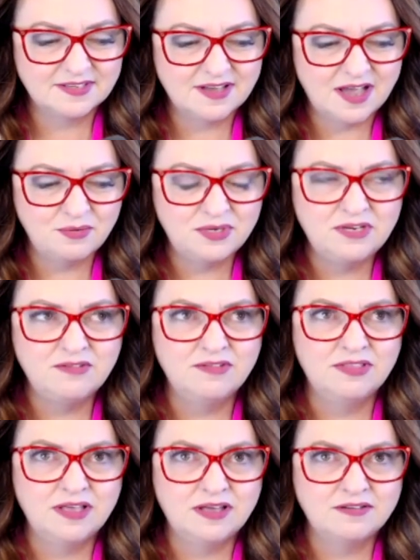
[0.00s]
I would
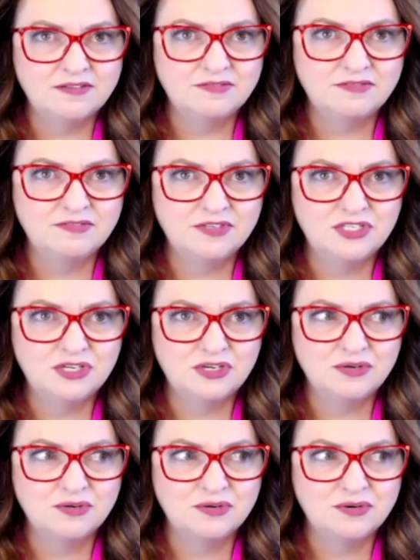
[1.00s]
love
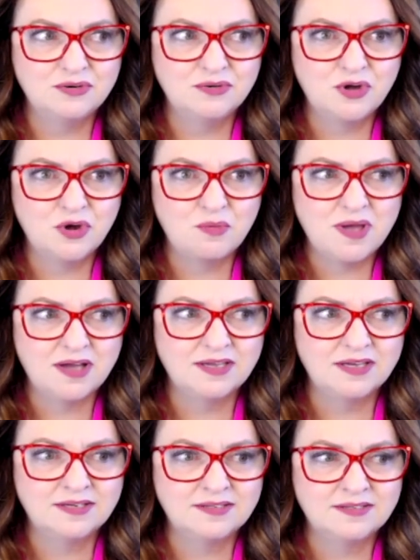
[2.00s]
to go back
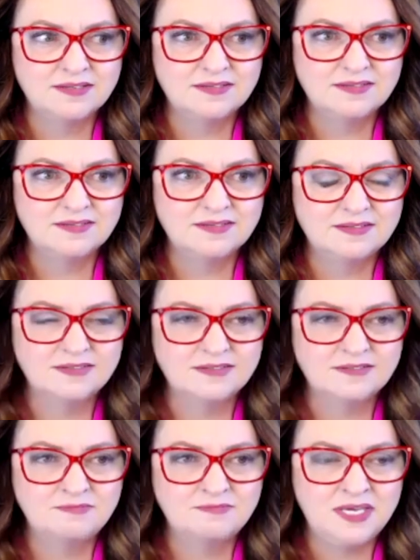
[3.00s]
and
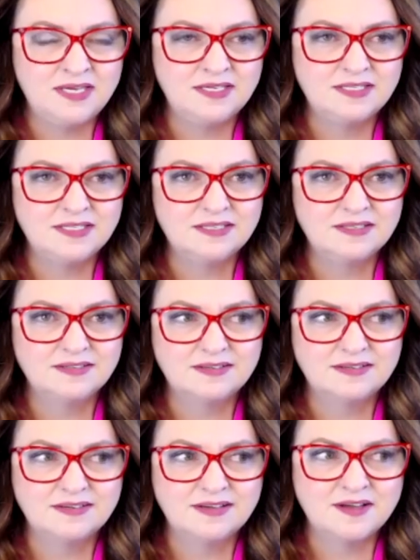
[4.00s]
meet,
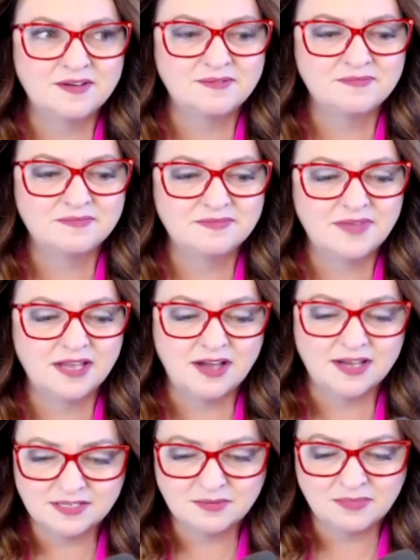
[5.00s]
um, I
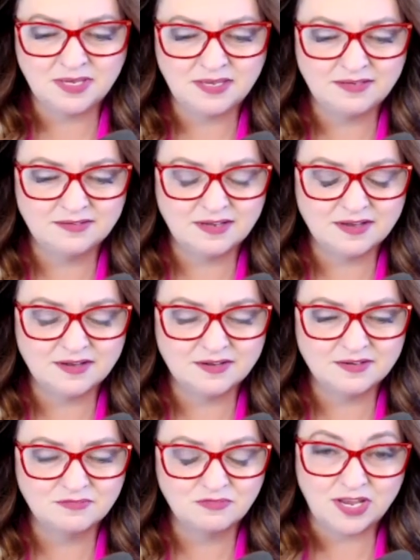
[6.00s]
got to meet,
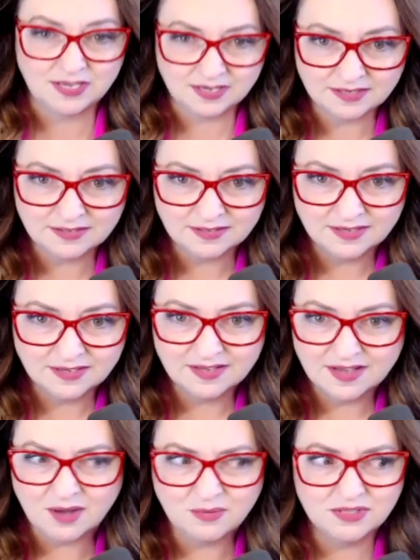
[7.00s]
um, Reagan.
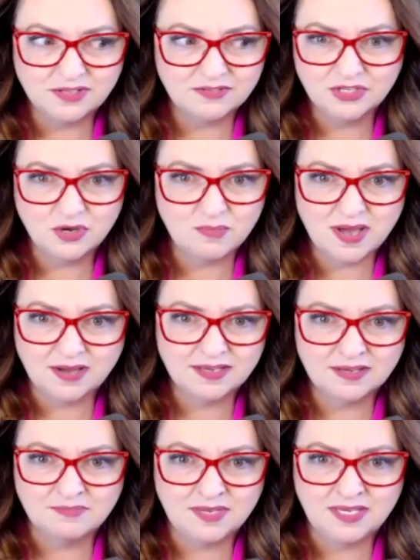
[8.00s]
I would love to go back
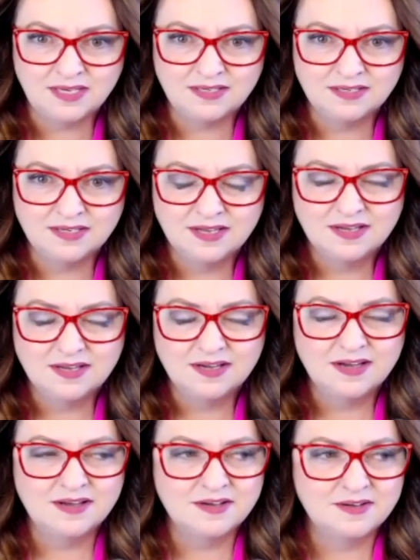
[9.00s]
and meet,
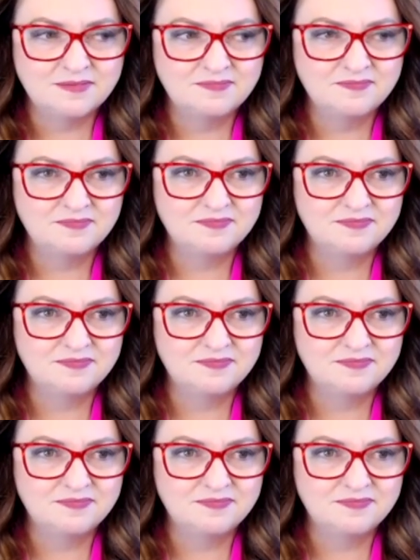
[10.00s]
um,